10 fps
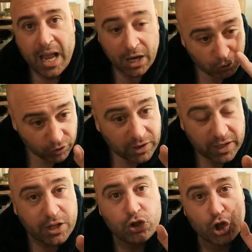It
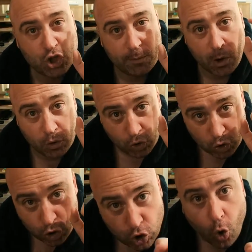really is just about
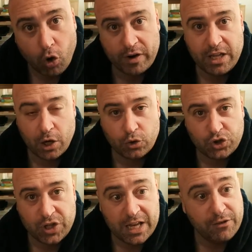your ego,
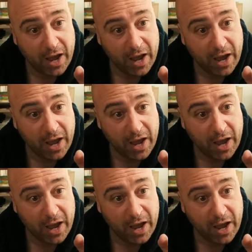Steve,